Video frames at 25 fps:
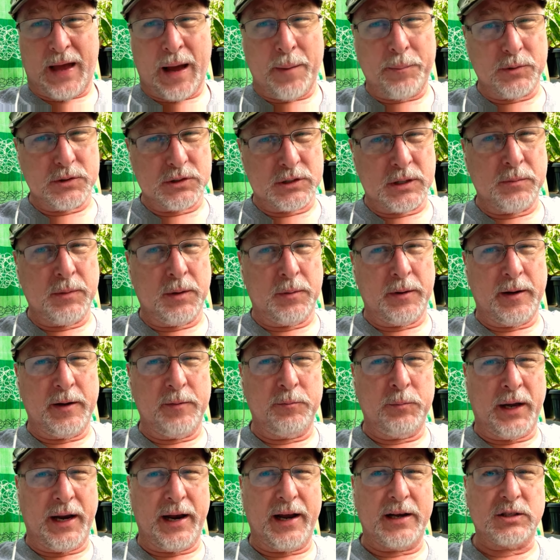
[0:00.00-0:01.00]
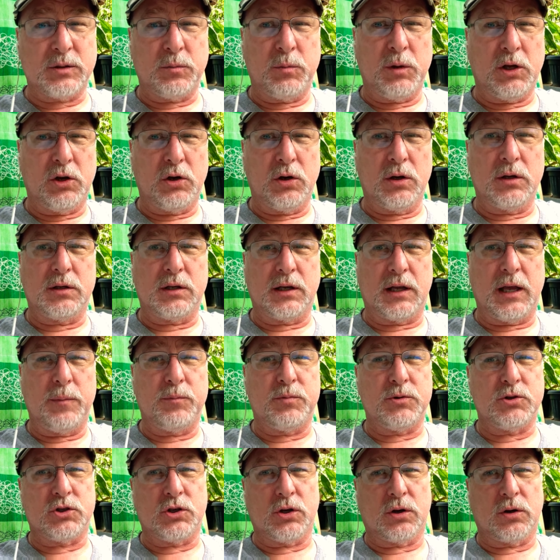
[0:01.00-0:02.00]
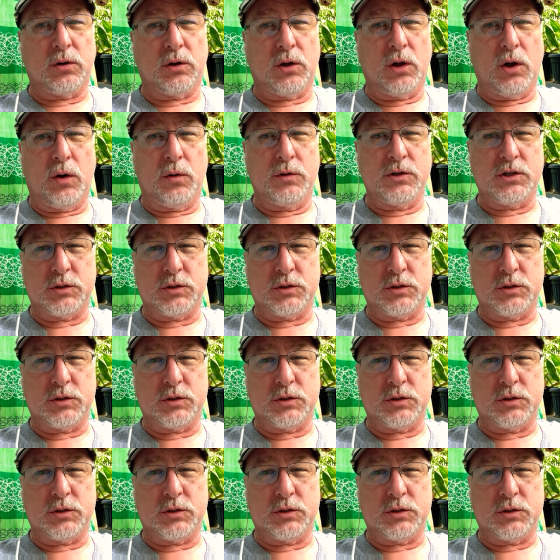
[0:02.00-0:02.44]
Apple cinnamon might, might, actually be good to keep your sugar low.